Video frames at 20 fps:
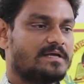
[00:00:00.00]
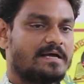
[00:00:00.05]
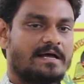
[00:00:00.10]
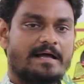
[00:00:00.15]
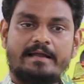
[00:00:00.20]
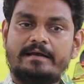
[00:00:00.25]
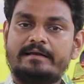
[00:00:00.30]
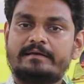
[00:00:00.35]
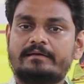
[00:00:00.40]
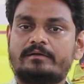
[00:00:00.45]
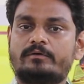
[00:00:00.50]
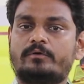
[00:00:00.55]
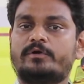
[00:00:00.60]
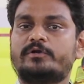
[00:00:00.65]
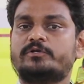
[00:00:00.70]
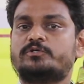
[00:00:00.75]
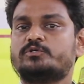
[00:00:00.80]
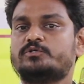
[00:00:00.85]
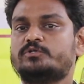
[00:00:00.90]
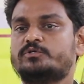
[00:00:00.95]
I'm
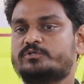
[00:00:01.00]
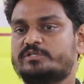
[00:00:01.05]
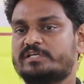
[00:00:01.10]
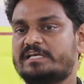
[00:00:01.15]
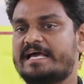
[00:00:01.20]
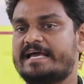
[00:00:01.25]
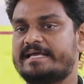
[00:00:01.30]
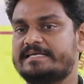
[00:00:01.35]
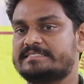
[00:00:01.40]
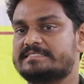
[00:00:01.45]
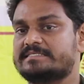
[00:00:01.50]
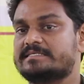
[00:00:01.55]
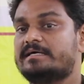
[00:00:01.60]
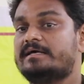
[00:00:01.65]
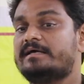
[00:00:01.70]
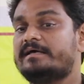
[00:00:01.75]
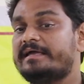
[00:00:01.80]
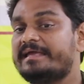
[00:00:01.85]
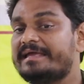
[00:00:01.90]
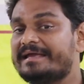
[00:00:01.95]
going to utilize
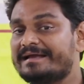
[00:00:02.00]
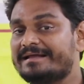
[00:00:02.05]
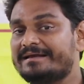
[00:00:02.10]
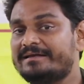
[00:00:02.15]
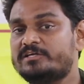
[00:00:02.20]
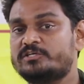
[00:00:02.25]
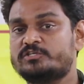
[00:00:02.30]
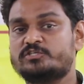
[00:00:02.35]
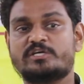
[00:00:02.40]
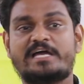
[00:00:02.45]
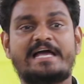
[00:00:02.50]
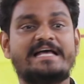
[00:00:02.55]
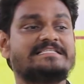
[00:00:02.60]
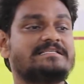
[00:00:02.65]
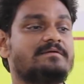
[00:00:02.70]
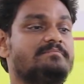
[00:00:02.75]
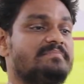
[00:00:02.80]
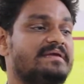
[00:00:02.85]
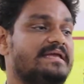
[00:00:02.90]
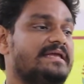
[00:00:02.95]
English as
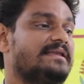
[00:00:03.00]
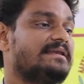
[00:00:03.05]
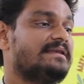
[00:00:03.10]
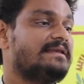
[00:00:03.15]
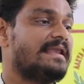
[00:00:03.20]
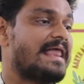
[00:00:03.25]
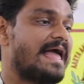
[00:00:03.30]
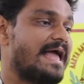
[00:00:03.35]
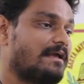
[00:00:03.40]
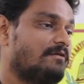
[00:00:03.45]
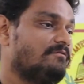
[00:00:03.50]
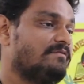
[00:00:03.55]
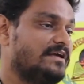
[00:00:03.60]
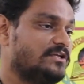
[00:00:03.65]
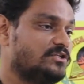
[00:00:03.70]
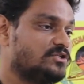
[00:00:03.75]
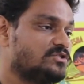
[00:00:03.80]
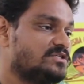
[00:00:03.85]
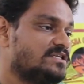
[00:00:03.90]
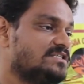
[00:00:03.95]
a main
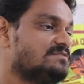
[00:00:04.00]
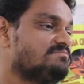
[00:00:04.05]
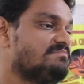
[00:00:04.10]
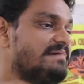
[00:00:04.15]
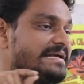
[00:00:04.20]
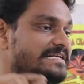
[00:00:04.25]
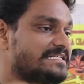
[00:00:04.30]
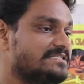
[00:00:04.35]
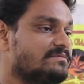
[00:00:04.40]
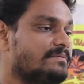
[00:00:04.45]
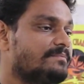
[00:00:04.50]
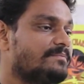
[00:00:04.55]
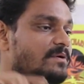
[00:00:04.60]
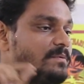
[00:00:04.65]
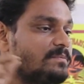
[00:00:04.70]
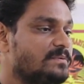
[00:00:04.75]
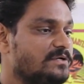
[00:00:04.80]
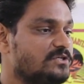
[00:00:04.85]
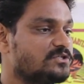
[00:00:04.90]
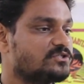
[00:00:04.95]
language, since maximum
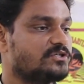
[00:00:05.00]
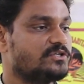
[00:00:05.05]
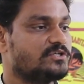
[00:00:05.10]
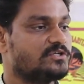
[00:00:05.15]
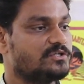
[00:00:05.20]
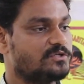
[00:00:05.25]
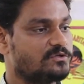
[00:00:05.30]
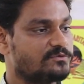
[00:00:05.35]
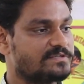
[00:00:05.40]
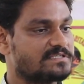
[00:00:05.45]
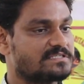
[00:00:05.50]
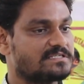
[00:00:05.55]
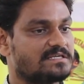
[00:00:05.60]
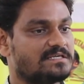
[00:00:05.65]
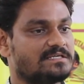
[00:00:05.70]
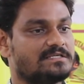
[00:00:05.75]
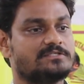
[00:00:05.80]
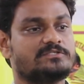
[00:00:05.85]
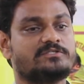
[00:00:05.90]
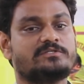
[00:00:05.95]
population in USA
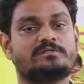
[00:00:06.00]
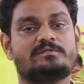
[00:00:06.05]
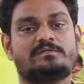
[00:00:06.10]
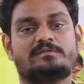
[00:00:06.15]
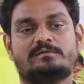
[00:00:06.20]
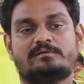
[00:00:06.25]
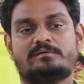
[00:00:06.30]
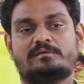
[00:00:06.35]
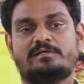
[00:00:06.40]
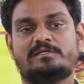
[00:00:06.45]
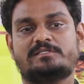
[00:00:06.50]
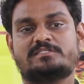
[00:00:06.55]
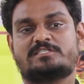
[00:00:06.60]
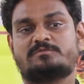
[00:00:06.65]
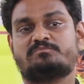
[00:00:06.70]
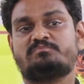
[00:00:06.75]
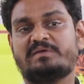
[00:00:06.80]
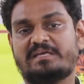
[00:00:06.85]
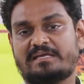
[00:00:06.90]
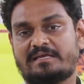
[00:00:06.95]
is
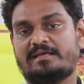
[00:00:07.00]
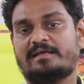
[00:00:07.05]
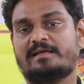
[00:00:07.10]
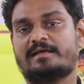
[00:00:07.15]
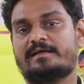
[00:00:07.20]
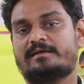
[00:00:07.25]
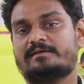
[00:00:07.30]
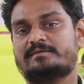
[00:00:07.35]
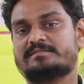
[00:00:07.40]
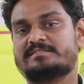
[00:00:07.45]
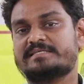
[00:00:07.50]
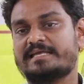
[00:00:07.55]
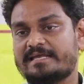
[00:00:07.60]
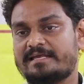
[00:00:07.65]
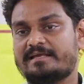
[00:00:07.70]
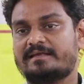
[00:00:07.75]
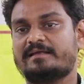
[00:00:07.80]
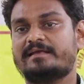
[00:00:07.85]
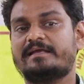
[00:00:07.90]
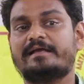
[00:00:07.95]
speaking and
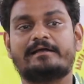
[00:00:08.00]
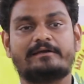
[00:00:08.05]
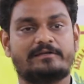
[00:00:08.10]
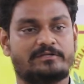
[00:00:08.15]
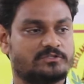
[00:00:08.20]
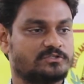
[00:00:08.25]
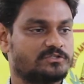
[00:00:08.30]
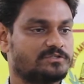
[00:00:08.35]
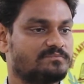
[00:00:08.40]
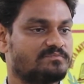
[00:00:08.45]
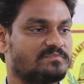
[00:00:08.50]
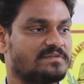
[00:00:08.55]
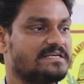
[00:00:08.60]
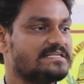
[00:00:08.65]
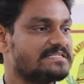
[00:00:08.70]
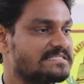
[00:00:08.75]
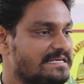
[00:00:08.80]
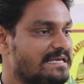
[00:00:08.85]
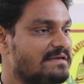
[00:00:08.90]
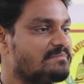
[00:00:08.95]
saying English,
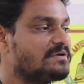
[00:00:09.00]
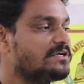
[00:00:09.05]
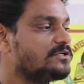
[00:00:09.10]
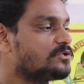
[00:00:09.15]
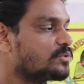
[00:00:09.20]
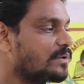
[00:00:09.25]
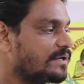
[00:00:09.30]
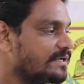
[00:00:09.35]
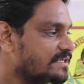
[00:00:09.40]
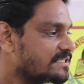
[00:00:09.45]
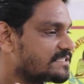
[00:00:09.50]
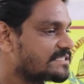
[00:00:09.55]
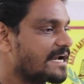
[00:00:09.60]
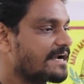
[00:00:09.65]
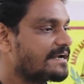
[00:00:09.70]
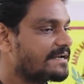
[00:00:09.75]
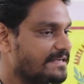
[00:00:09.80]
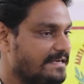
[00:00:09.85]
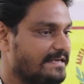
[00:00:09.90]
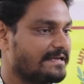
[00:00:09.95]
is able to
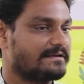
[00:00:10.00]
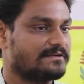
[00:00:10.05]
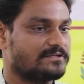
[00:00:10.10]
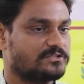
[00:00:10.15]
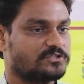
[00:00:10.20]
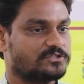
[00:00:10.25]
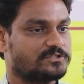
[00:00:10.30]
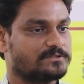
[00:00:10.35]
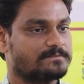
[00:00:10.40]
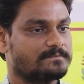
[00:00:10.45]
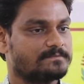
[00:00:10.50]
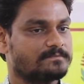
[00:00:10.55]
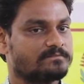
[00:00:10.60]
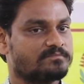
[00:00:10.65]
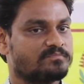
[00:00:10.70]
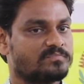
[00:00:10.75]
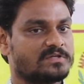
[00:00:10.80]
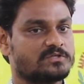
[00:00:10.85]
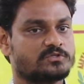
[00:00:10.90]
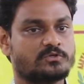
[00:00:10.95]
understand English.
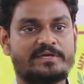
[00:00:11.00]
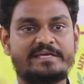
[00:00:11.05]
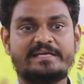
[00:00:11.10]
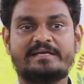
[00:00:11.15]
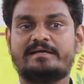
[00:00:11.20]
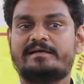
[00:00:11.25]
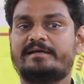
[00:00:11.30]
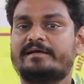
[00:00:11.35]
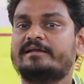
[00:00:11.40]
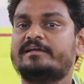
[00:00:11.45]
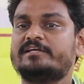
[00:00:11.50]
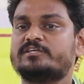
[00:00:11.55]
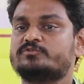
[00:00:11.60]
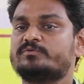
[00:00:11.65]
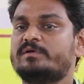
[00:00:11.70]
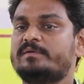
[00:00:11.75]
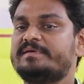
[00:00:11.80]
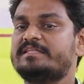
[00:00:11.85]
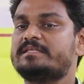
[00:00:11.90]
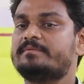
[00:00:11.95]
So English
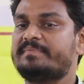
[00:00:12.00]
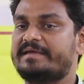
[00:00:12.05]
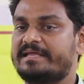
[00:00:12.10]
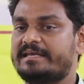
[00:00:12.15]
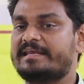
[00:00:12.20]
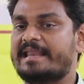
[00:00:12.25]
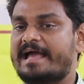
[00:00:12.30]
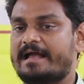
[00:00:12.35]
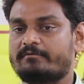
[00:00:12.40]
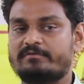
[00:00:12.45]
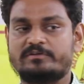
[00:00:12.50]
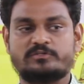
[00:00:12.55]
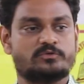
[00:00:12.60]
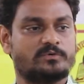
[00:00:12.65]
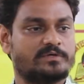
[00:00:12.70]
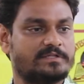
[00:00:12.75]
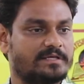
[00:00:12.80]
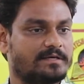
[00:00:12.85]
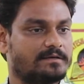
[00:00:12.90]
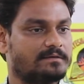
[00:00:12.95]
will be the main language
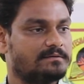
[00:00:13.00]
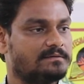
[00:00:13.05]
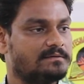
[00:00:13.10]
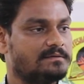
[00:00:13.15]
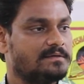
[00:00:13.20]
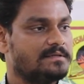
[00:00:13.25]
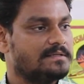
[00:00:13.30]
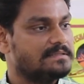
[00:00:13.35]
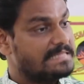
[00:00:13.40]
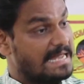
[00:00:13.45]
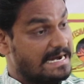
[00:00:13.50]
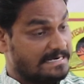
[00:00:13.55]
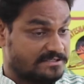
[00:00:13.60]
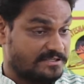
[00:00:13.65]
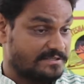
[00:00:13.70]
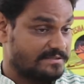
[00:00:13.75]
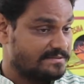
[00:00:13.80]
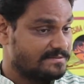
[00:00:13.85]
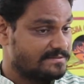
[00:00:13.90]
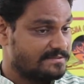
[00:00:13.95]
over there. That's
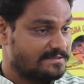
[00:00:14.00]
it.